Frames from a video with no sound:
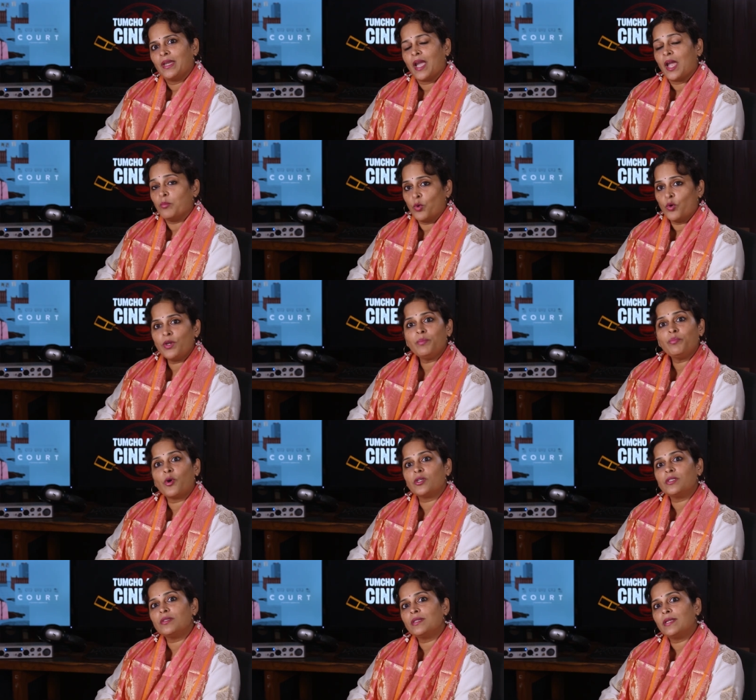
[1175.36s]
And more
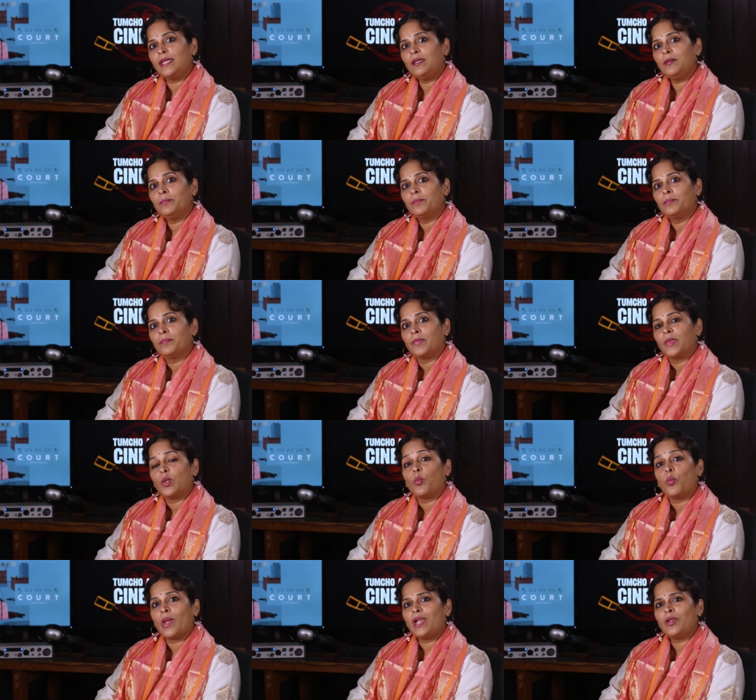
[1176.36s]
importantly,
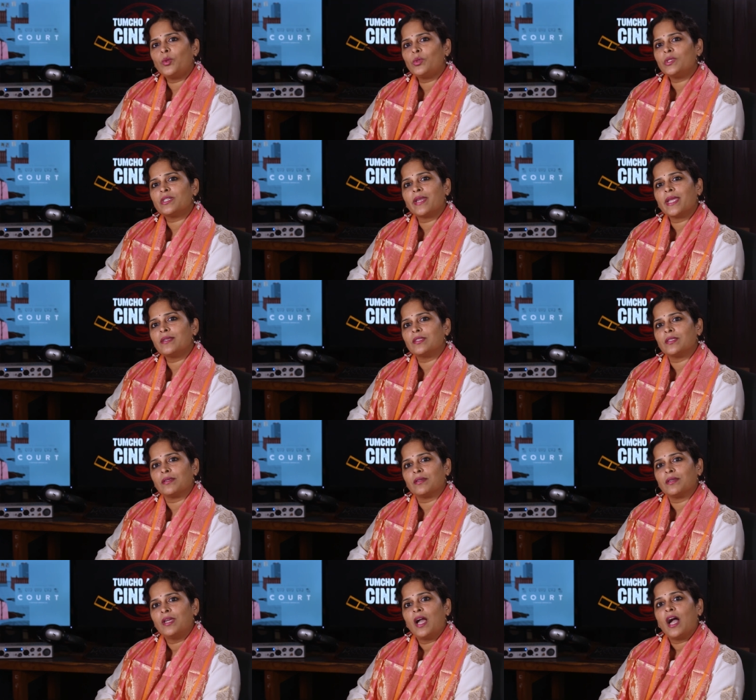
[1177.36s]
the well-known
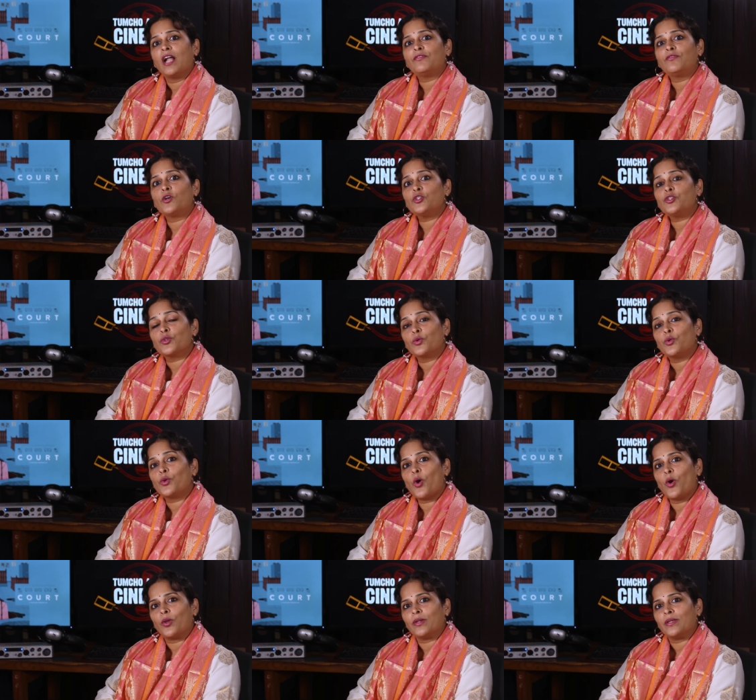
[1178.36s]
director, Alfonso
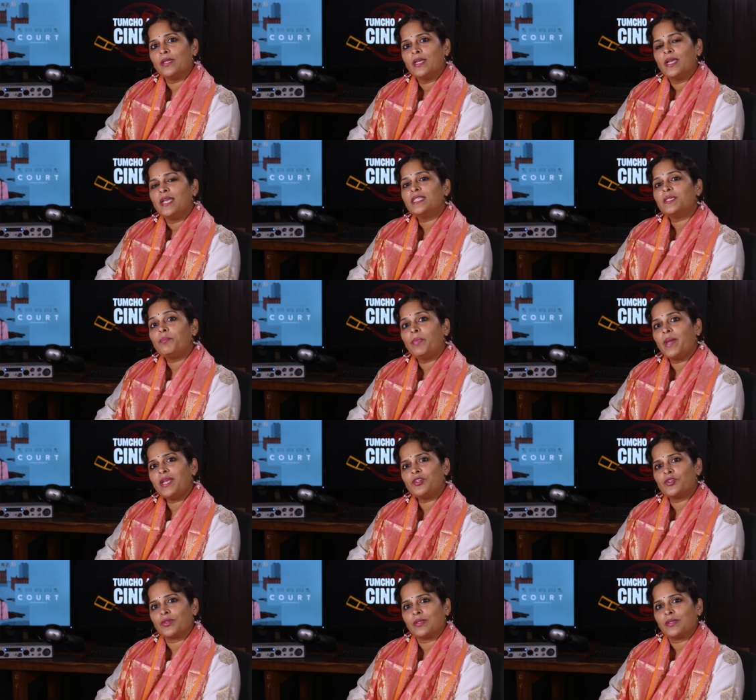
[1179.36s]
Cuaron, is a
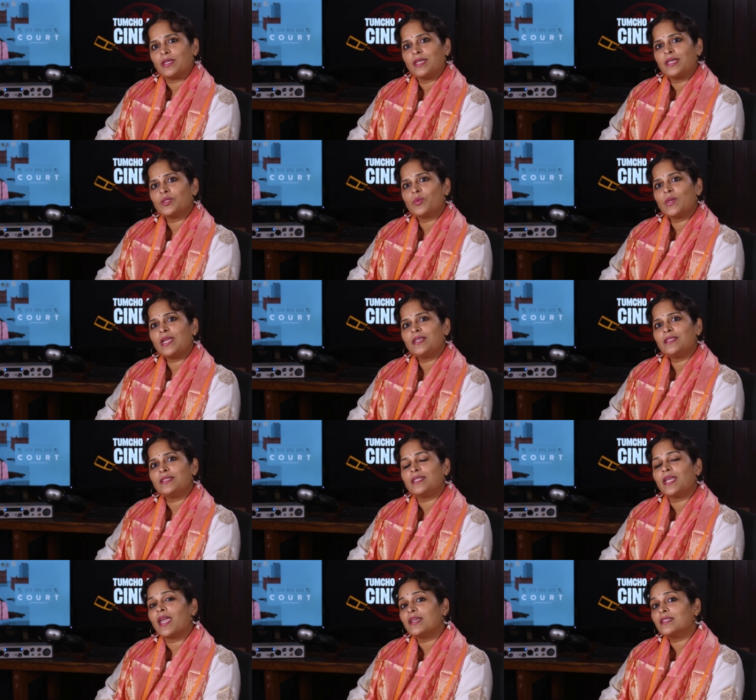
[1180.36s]
patron as well
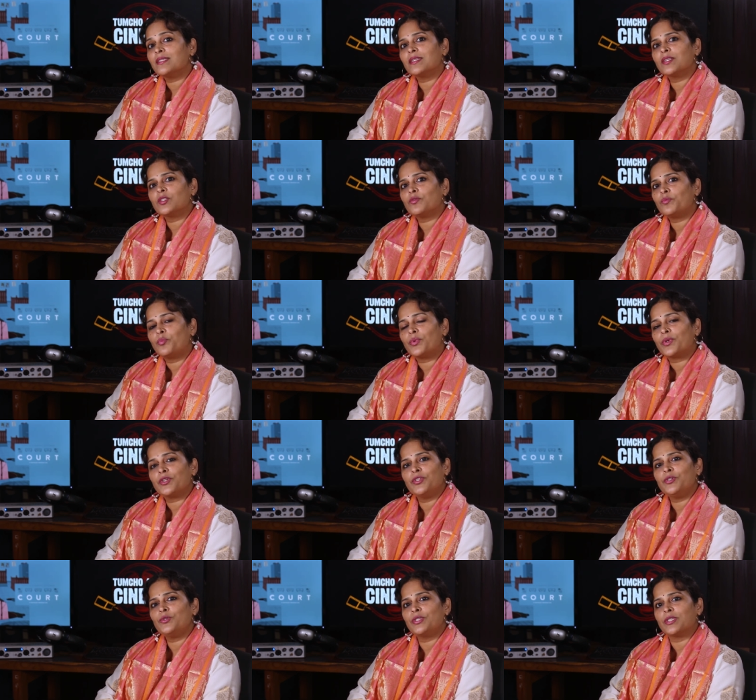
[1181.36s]
as the executive
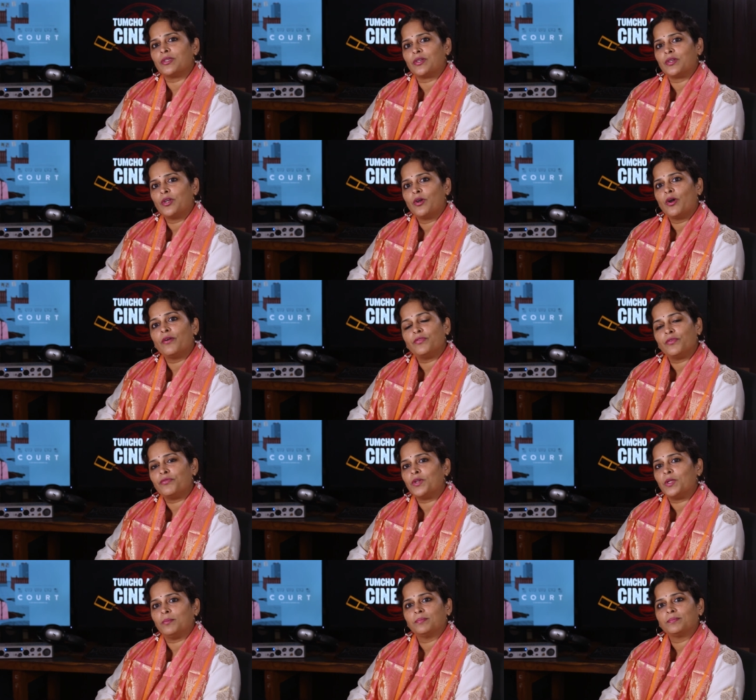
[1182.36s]
producer of the
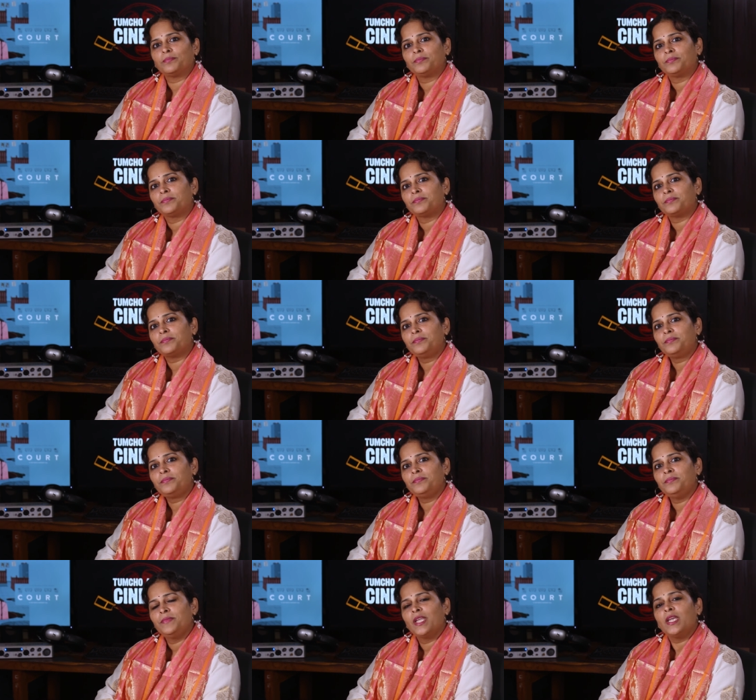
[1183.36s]
film.
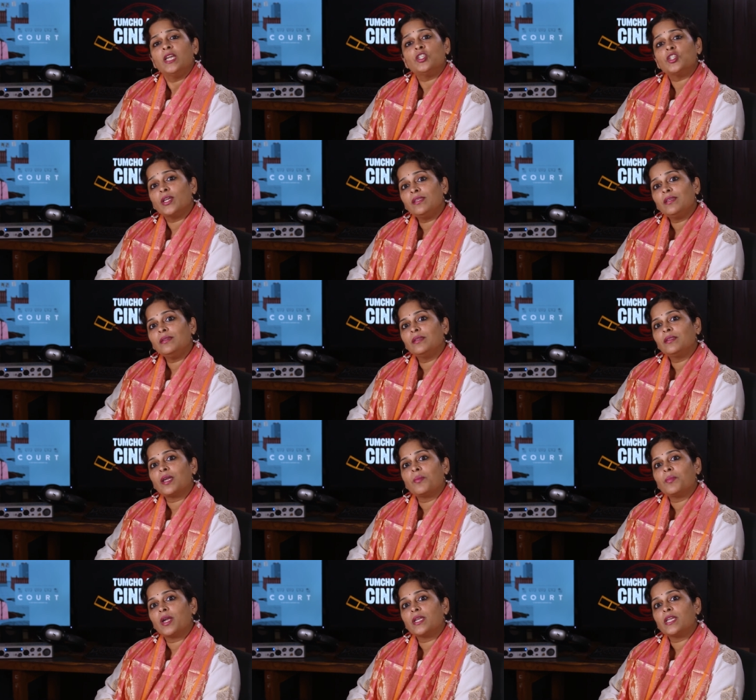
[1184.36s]
Chaitanya
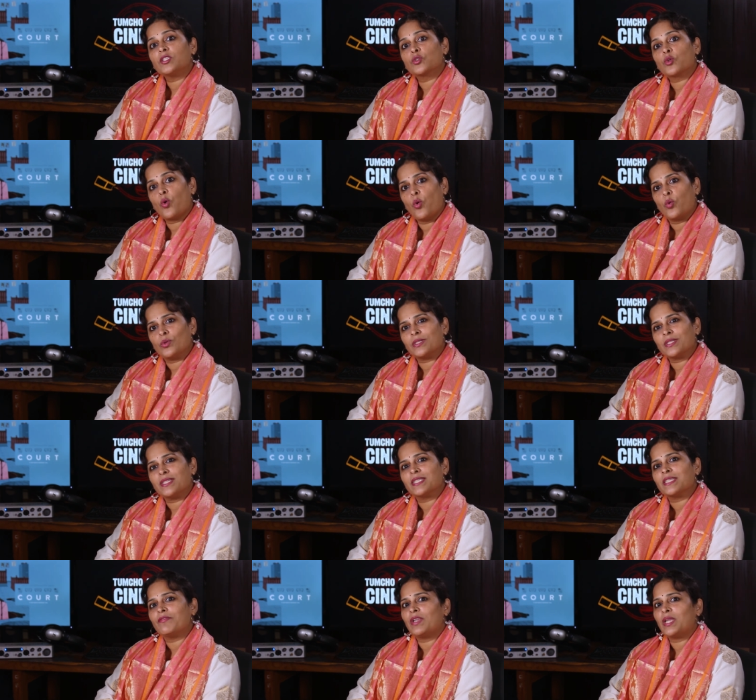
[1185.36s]
Tamhane's Court
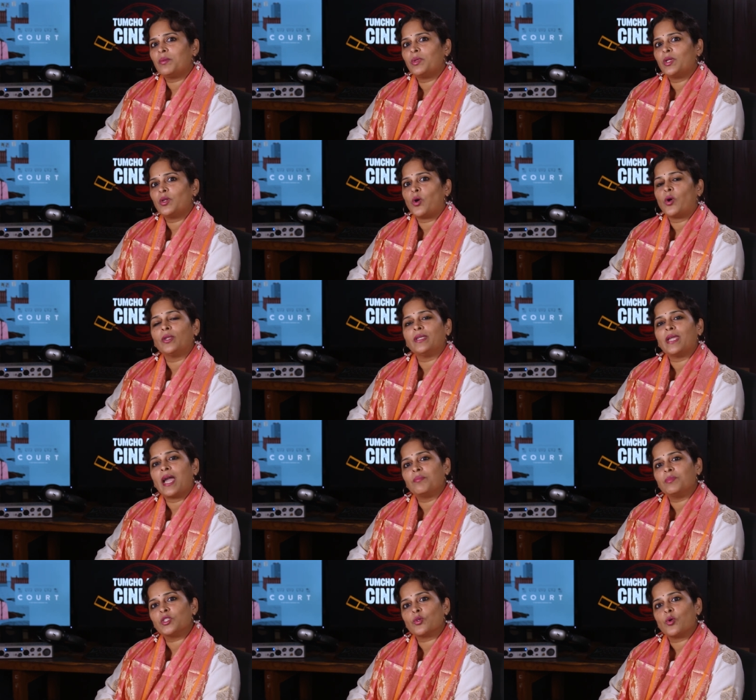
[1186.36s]
is available on
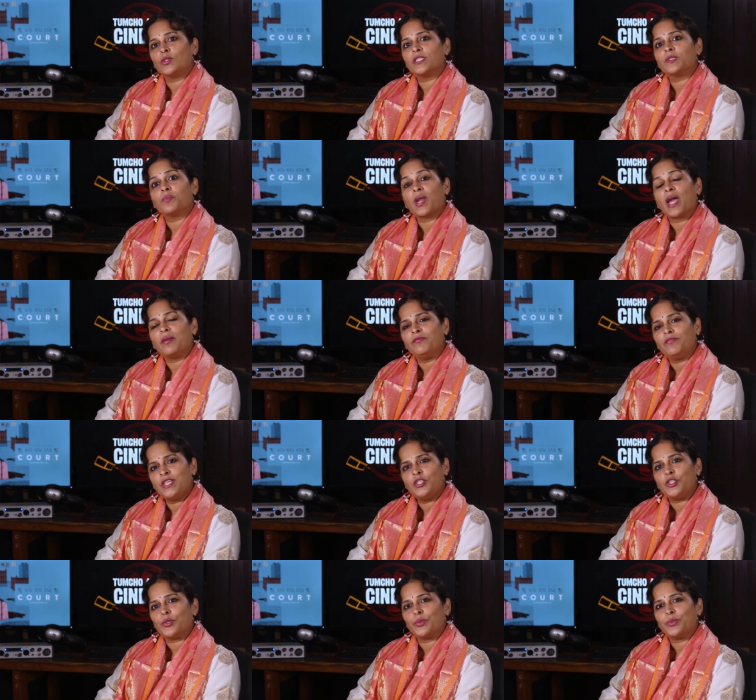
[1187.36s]
Amazon's Prime
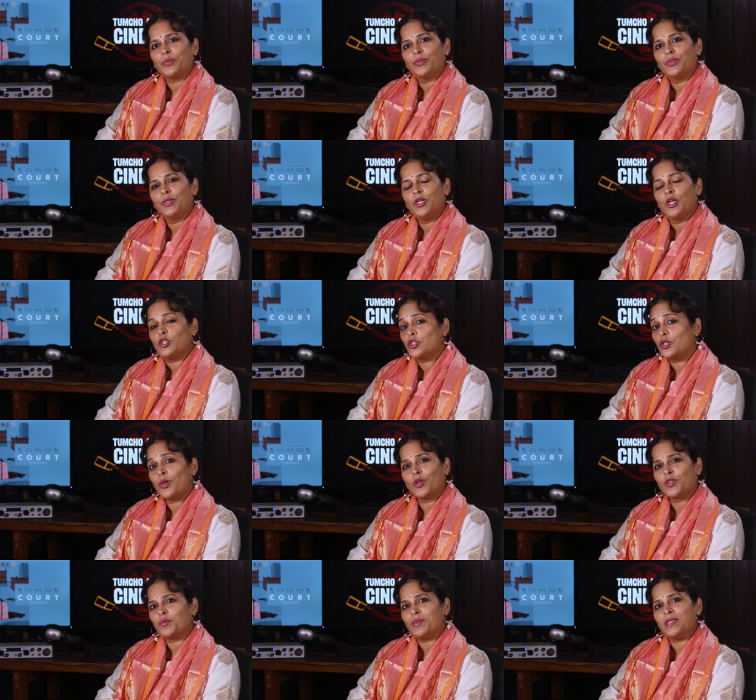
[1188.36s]
Video. Do
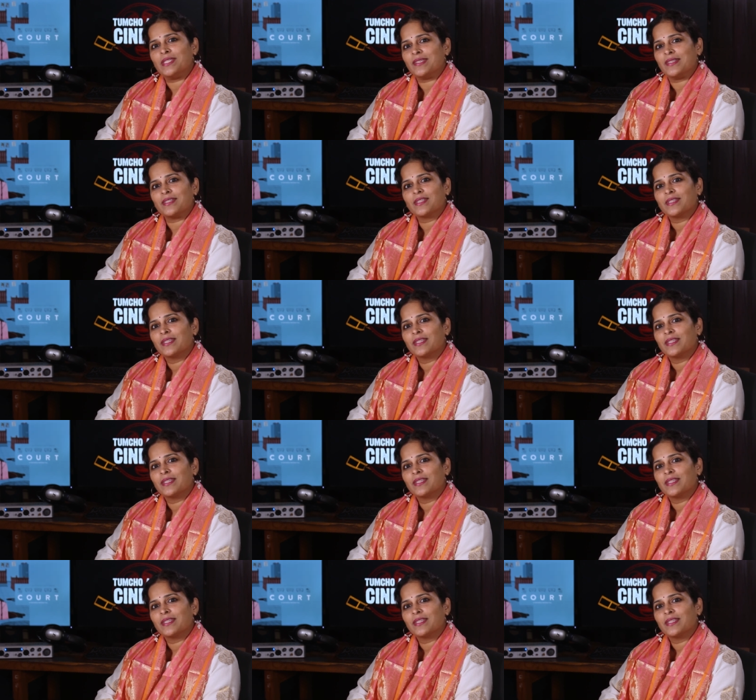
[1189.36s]
not miss it.